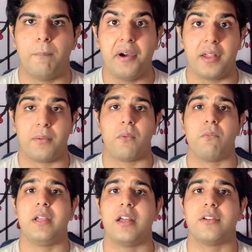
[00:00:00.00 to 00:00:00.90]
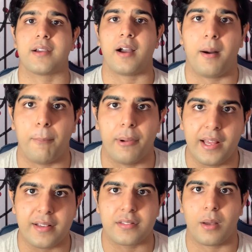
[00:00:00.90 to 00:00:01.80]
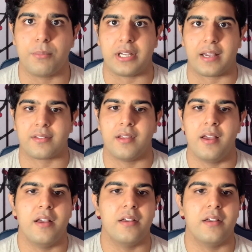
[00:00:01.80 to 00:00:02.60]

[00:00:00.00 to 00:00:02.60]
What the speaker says: But when we get to complex subjects,